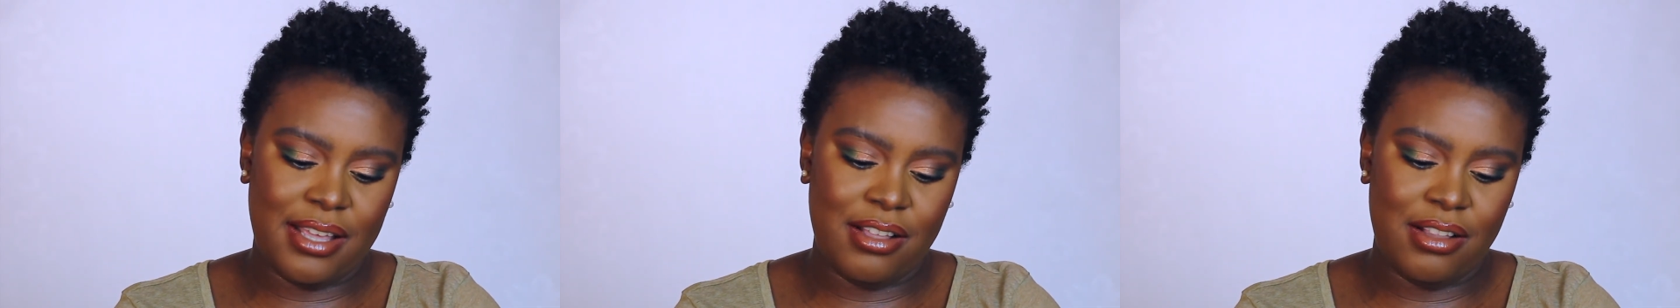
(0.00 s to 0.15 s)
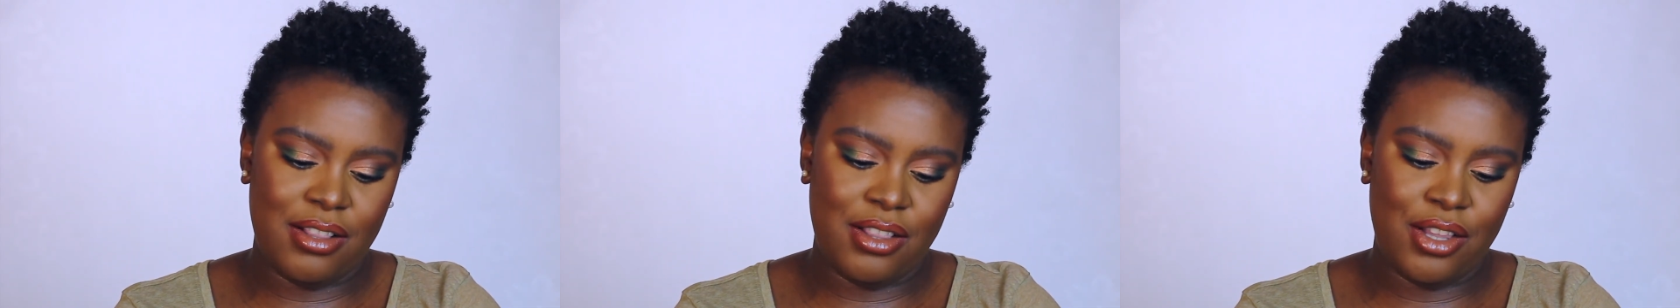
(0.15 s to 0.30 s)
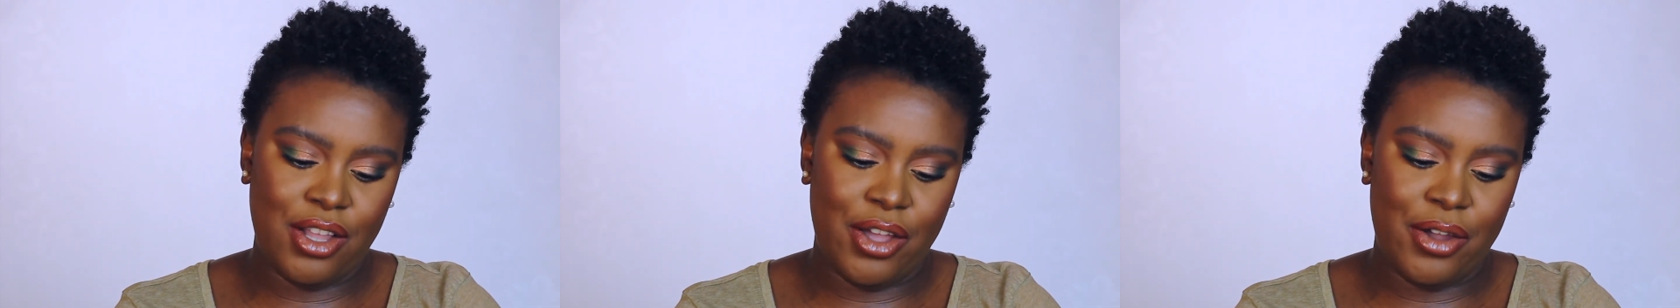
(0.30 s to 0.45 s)

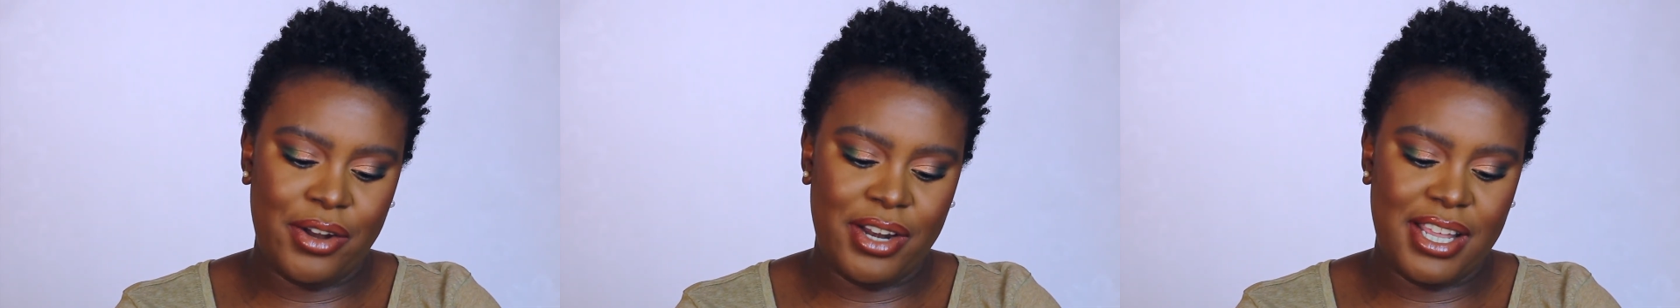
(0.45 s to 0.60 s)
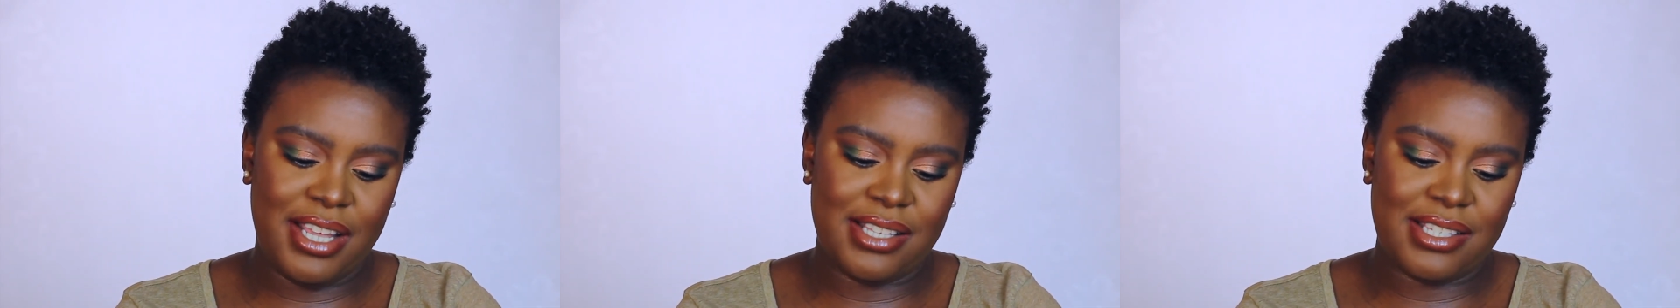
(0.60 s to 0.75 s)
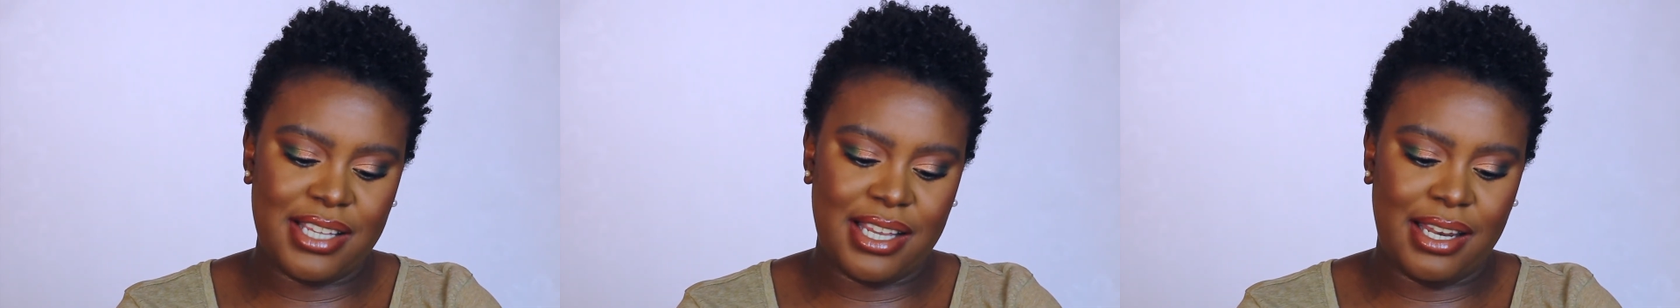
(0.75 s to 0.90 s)
not
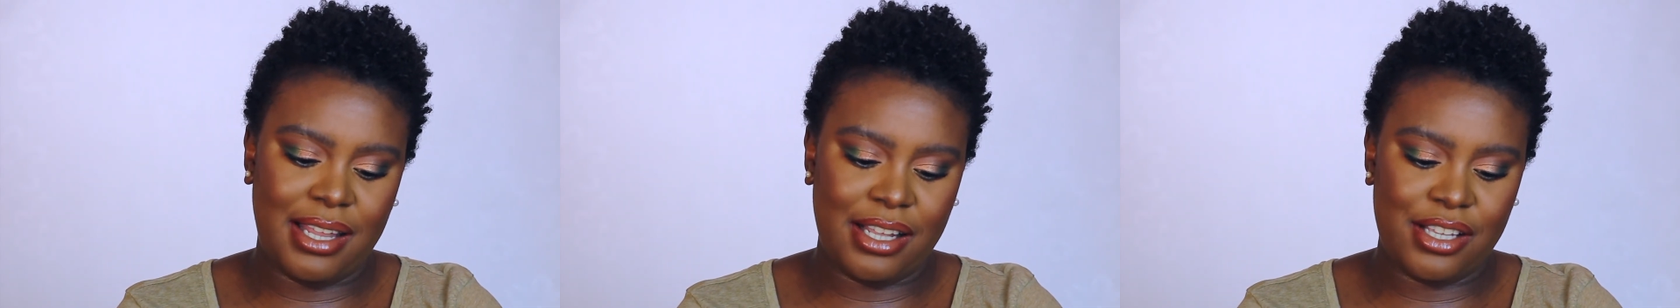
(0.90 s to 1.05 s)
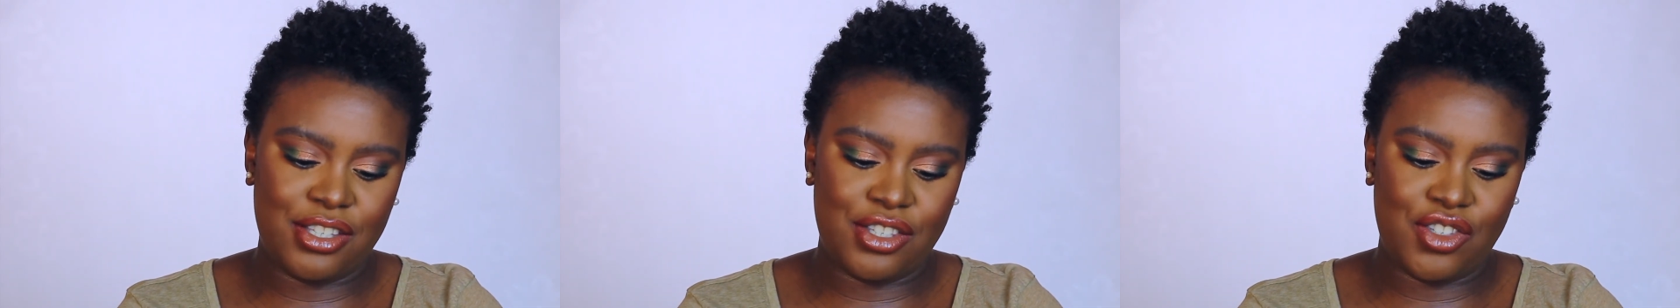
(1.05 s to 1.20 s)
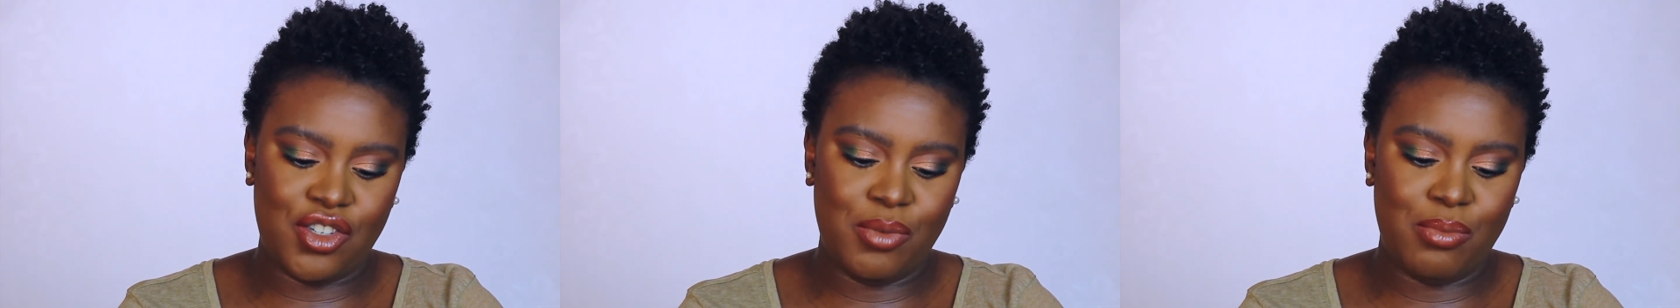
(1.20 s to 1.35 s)
only is it
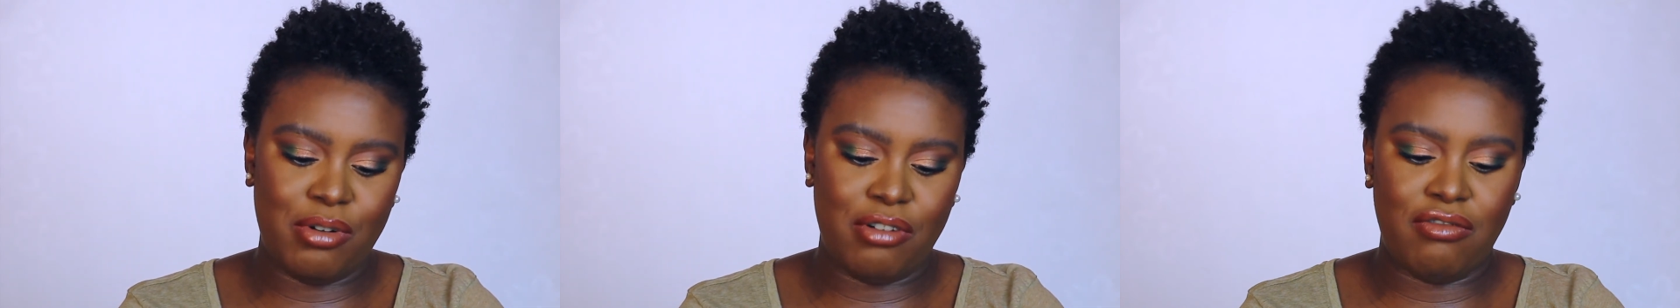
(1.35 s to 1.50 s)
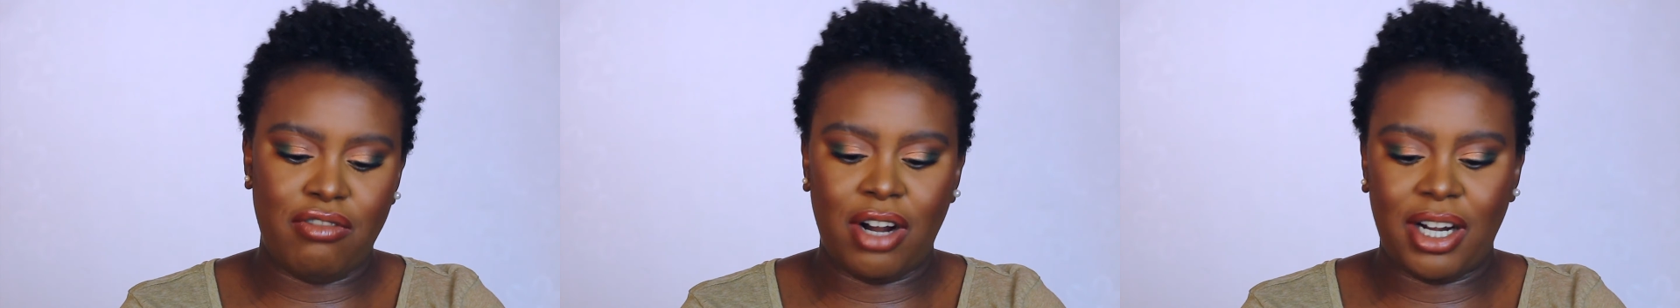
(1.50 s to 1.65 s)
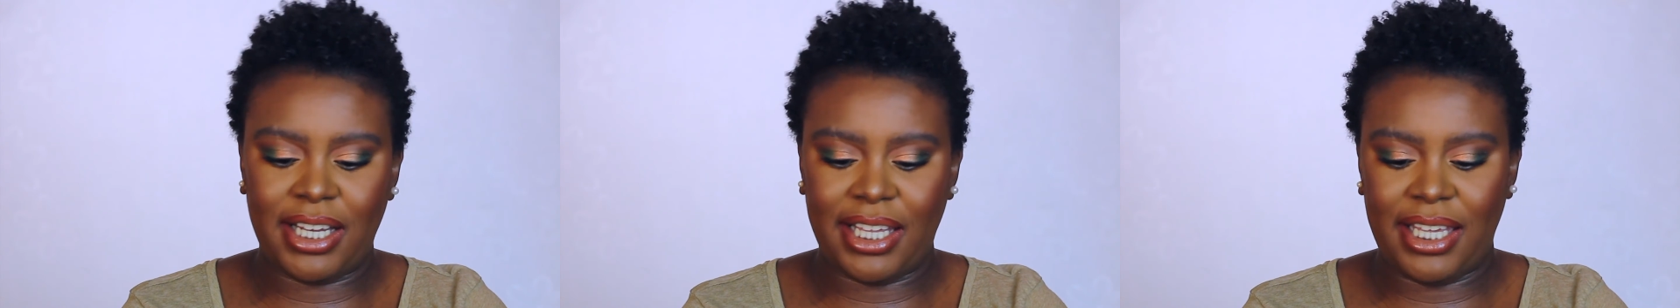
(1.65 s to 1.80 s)
like super
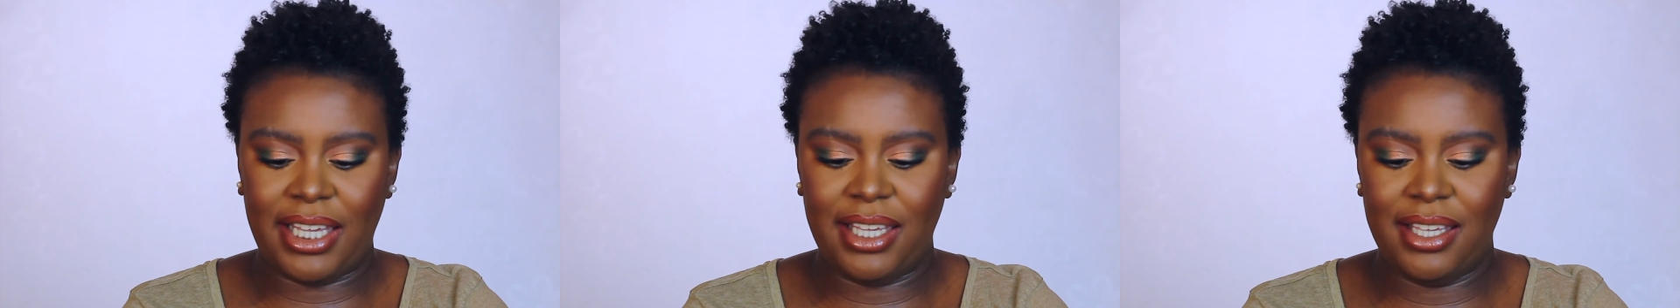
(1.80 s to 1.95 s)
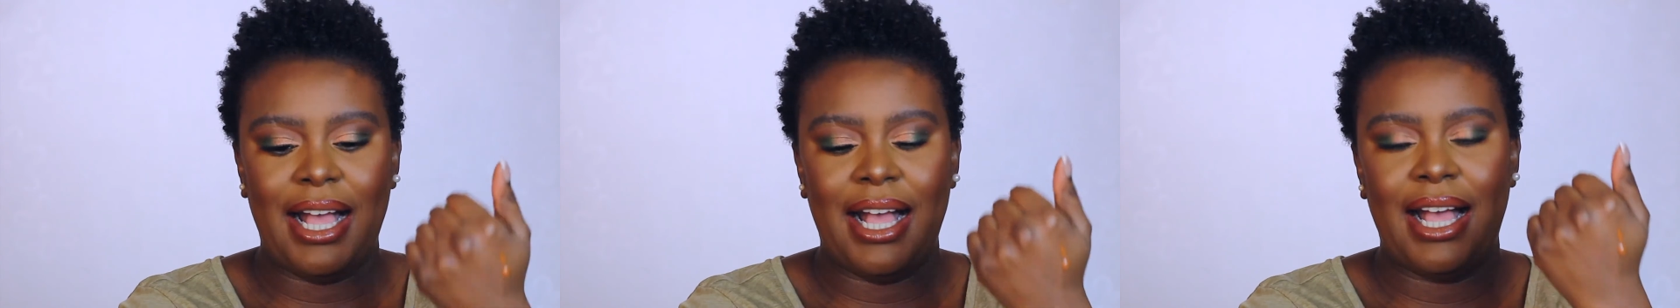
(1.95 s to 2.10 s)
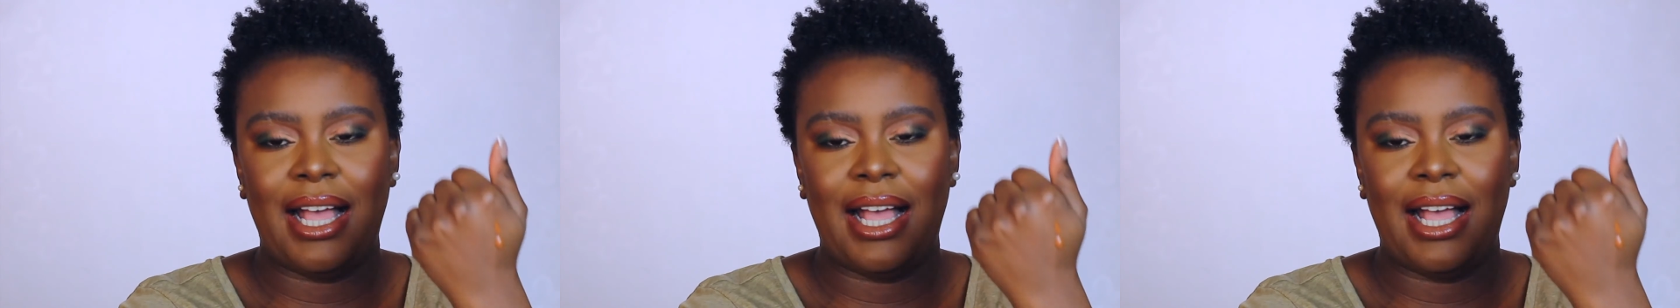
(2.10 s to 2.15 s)
runny,